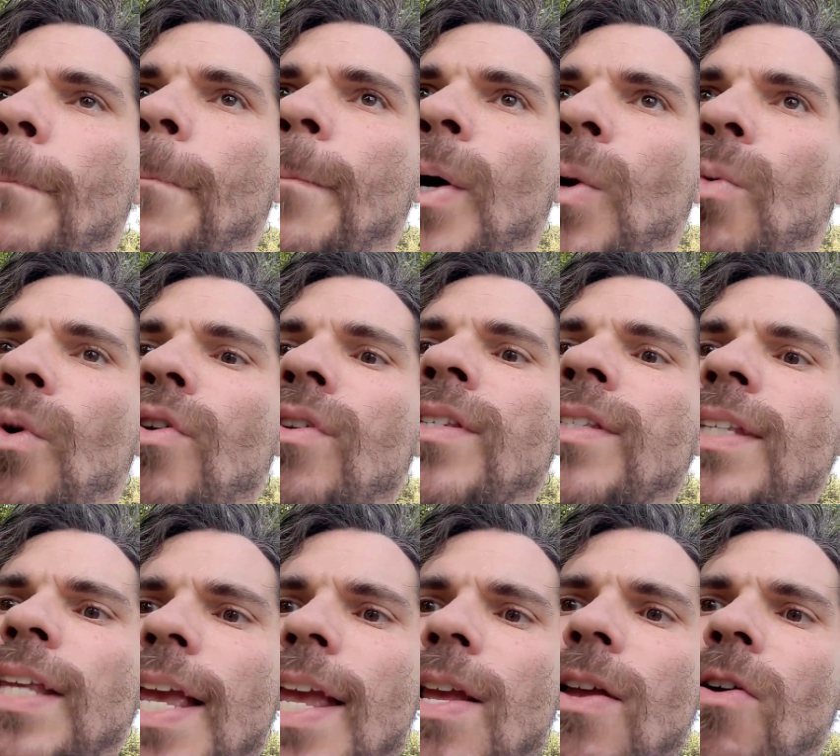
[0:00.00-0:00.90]
But we'll
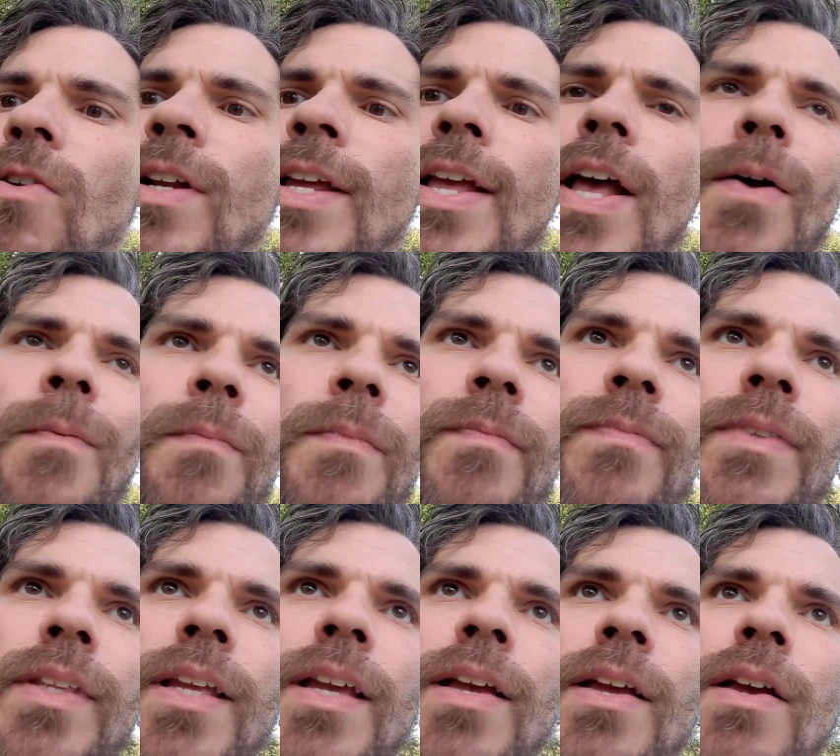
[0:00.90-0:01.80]
see on him.
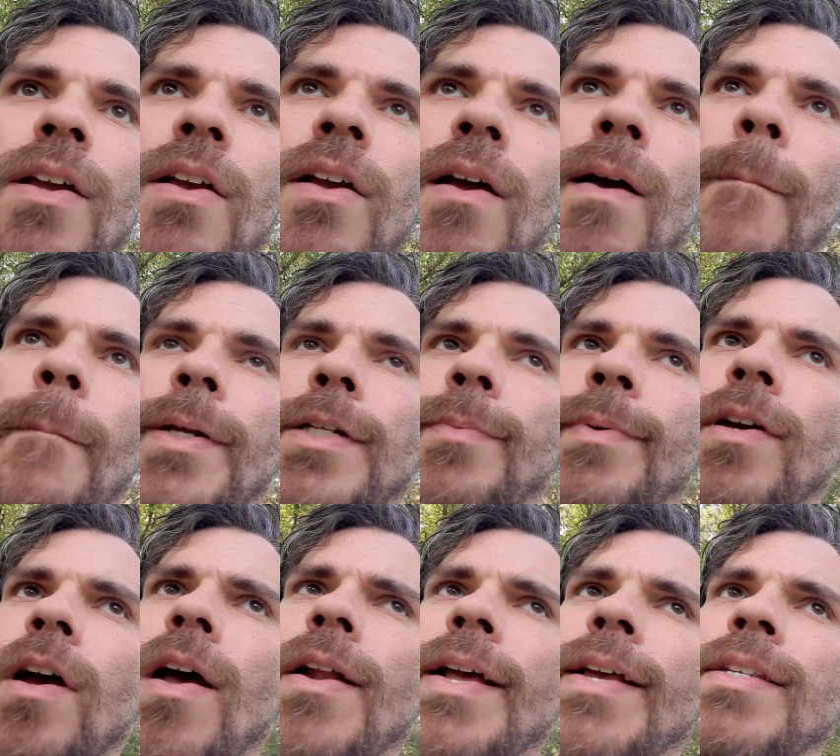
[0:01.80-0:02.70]
But to
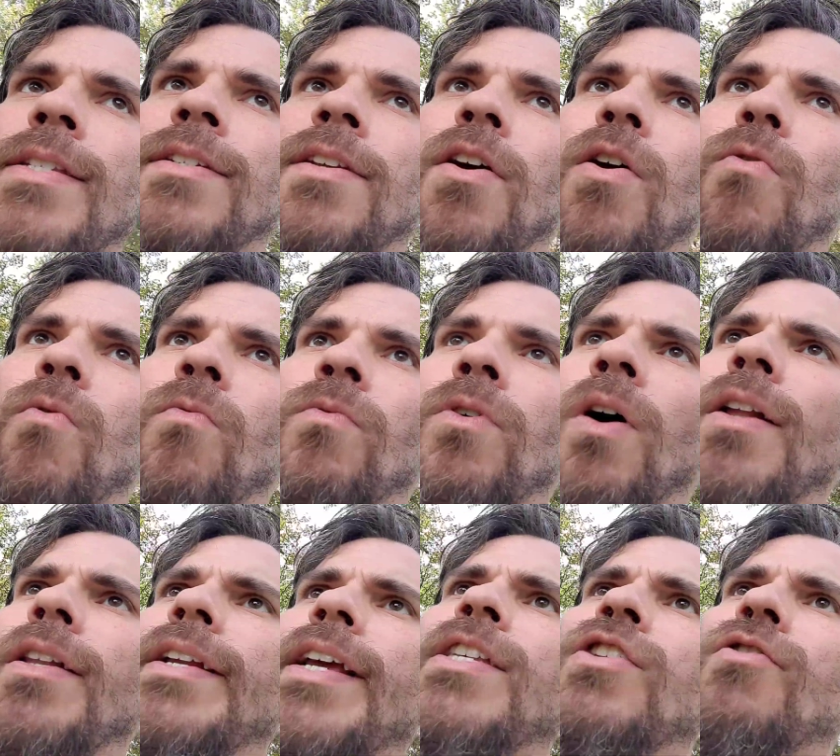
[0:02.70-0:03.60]
be honest, with
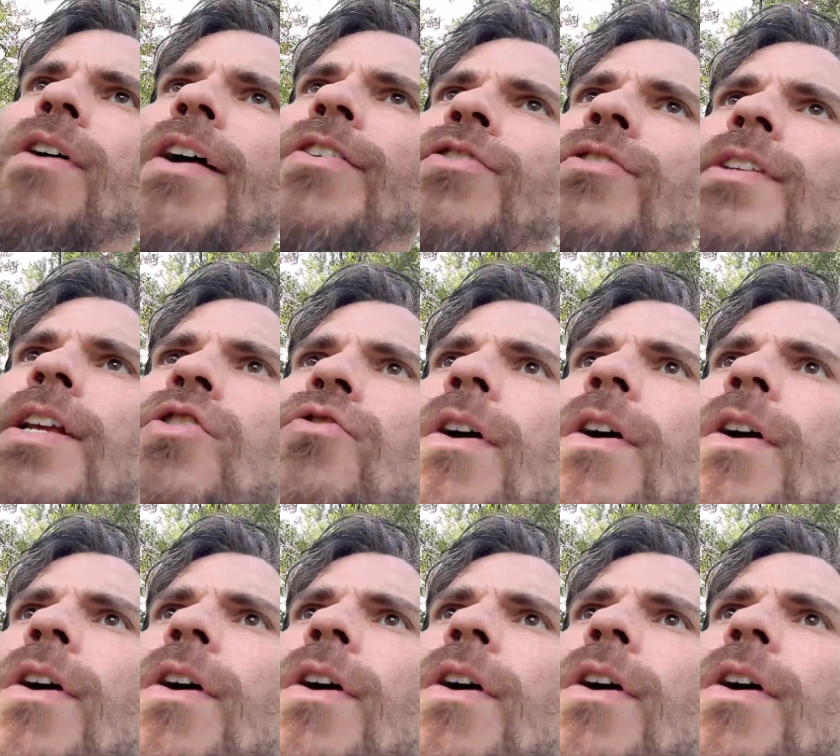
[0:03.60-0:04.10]
all the distractions at